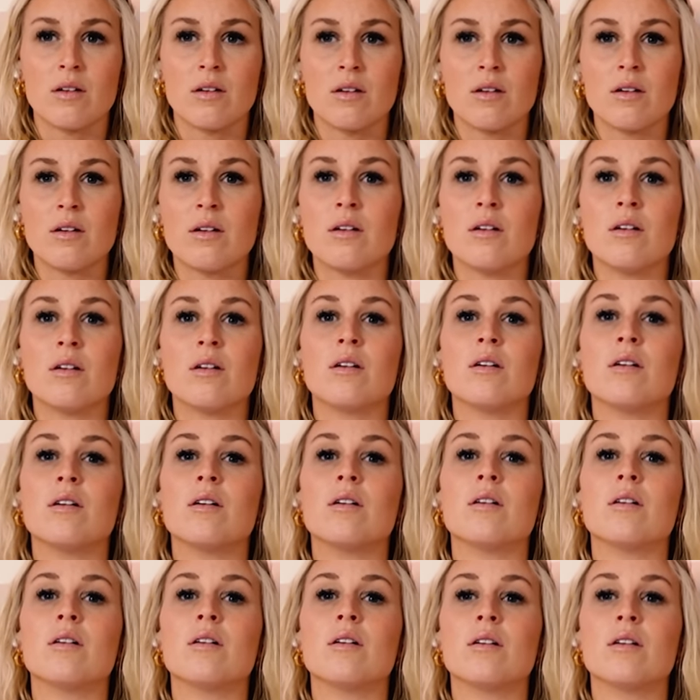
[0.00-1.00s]

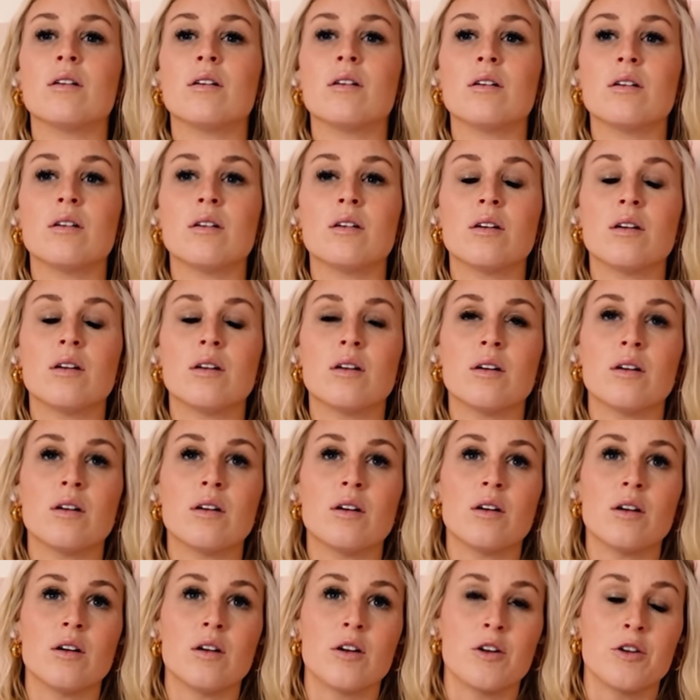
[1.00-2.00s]

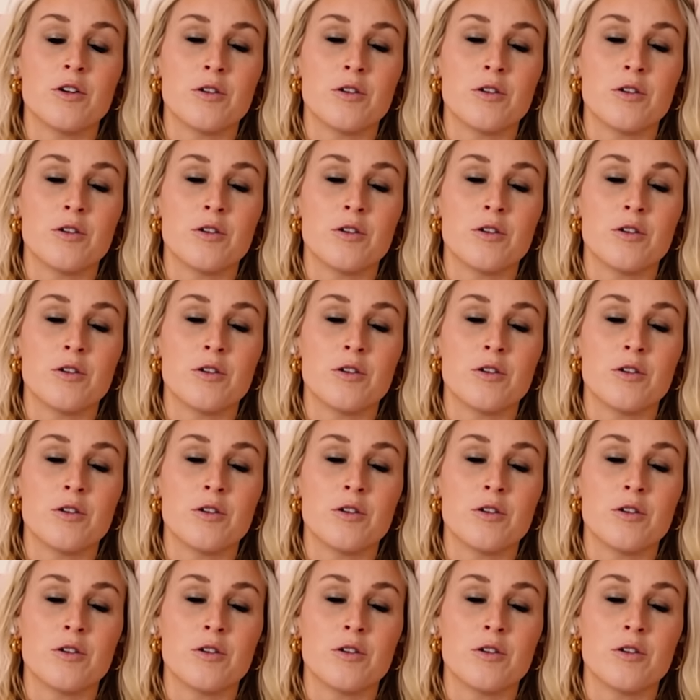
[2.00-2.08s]
[no speech]